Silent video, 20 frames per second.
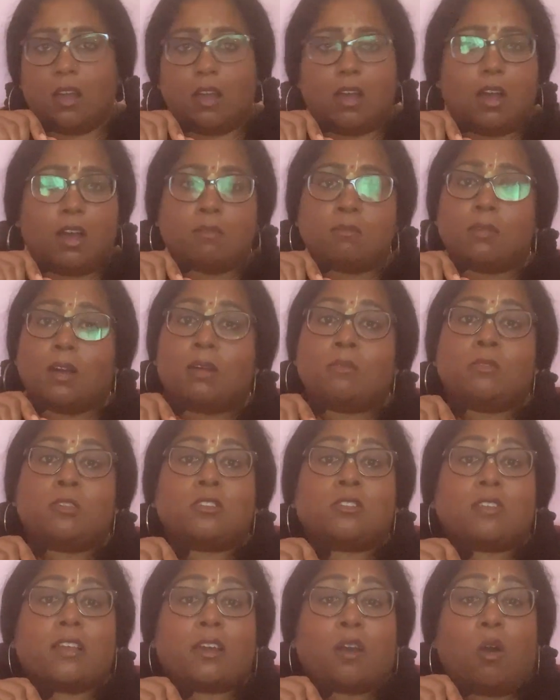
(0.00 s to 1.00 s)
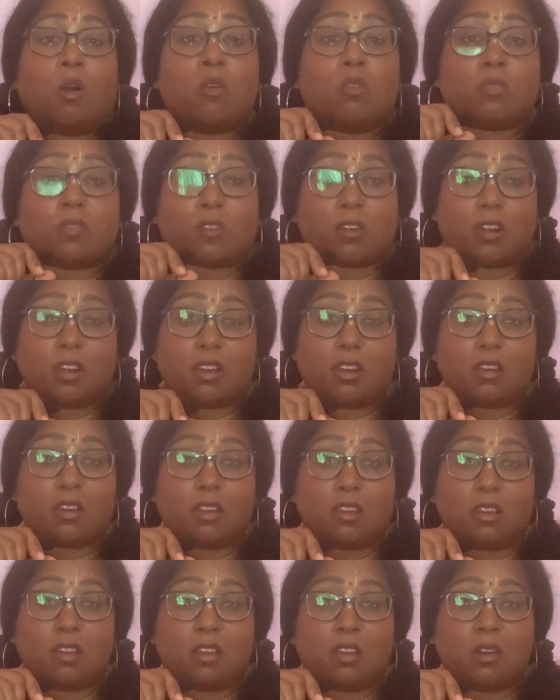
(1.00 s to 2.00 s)
I'm I'm just like over it.
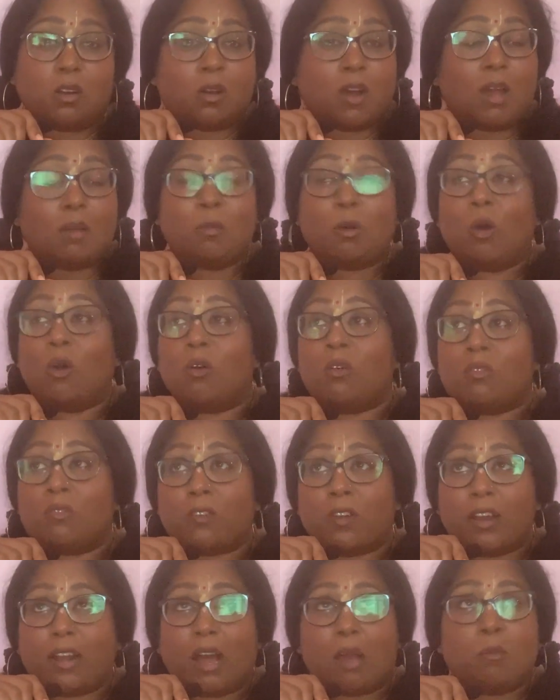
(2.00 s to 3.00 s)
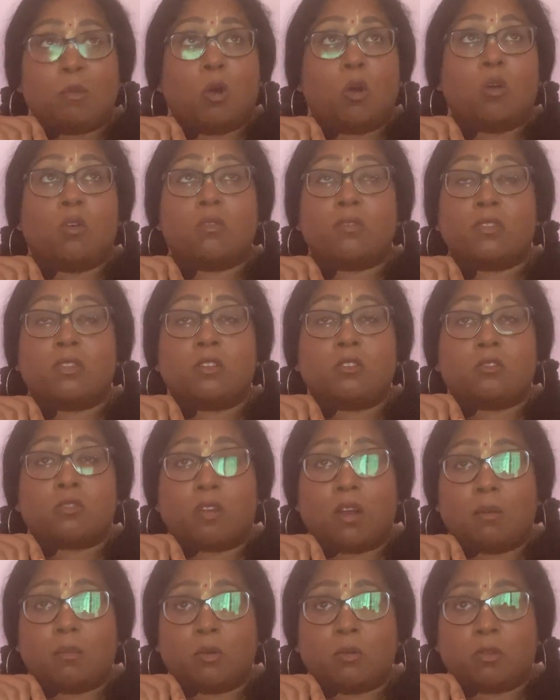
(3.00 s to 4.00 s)
You know, I'm over it. I'm over the
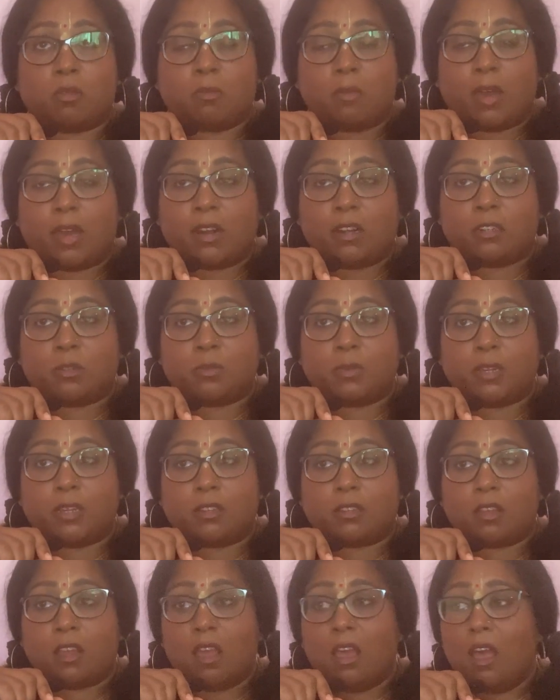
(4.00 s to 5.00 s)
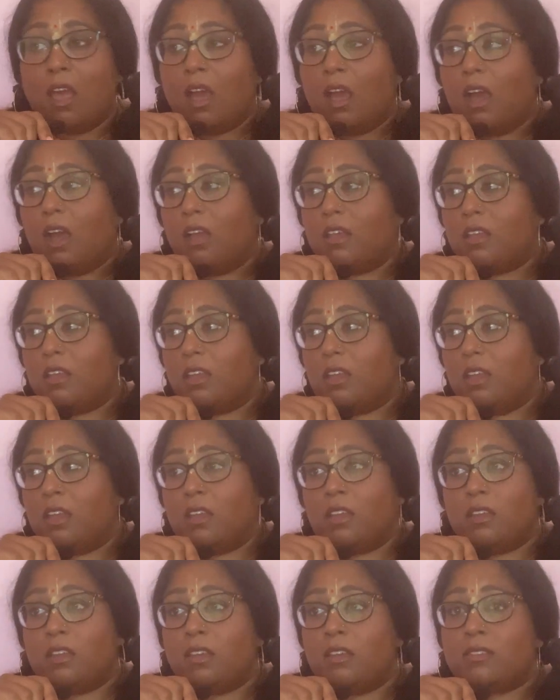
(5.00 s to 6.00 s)
drama with management.
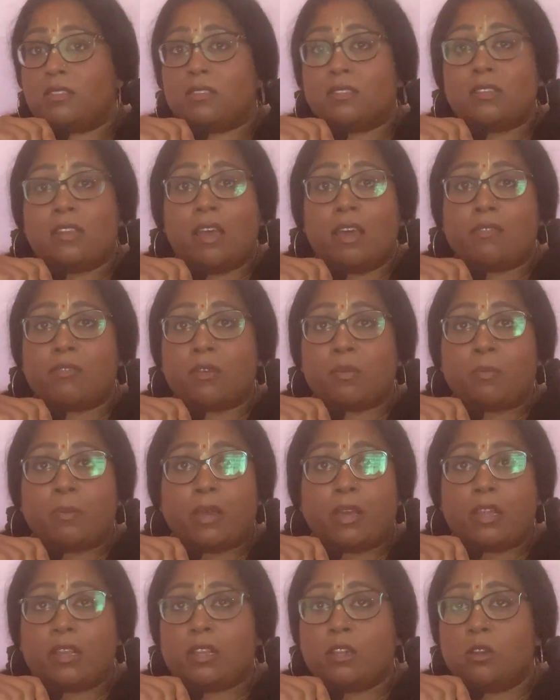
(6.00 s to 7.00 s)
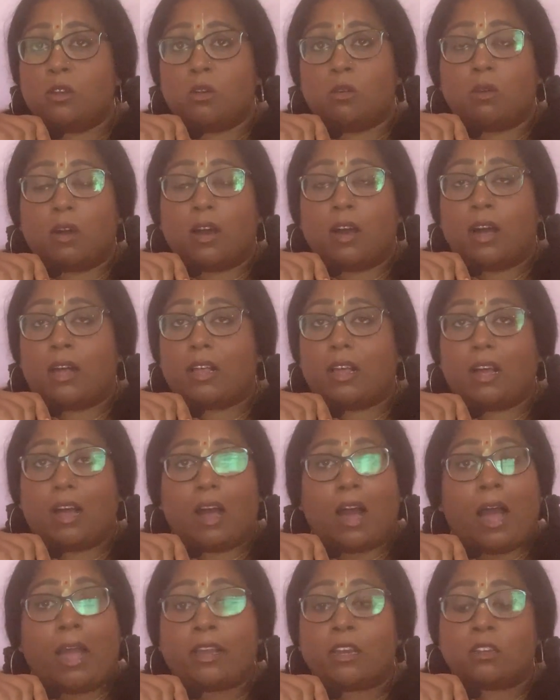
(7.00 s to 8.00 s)
It's never been, you know,
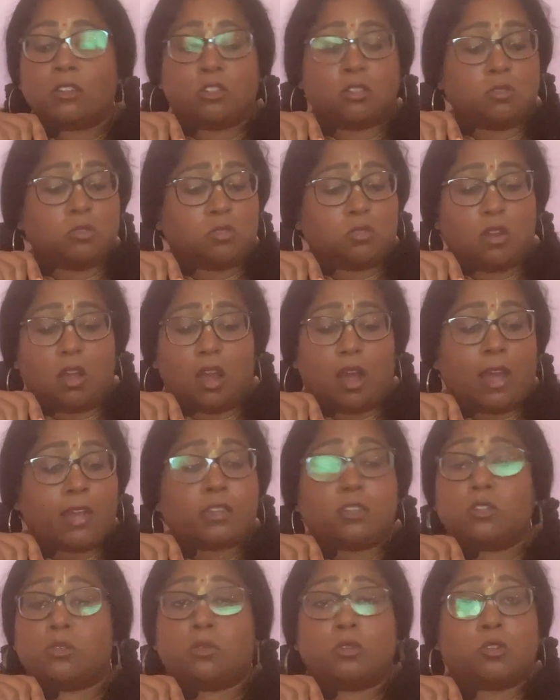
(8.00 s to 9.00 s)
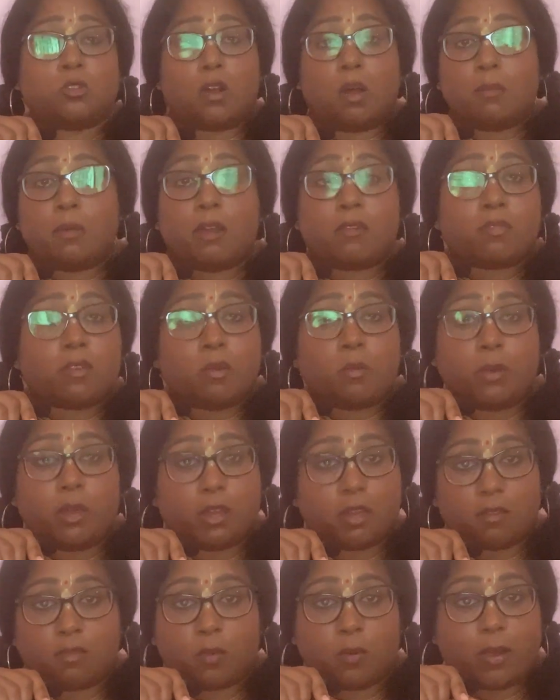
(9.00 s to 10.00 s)
I could do I could do a drama every
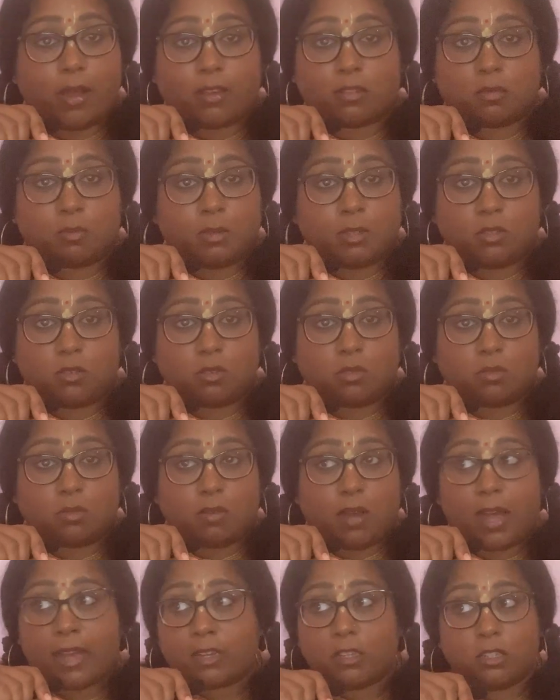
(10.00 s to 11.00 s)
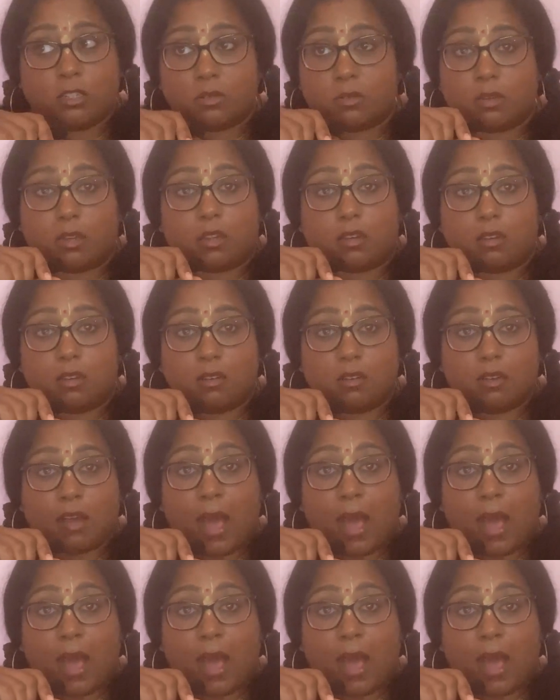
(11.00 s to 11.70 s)
week if you asked me to. I could do it.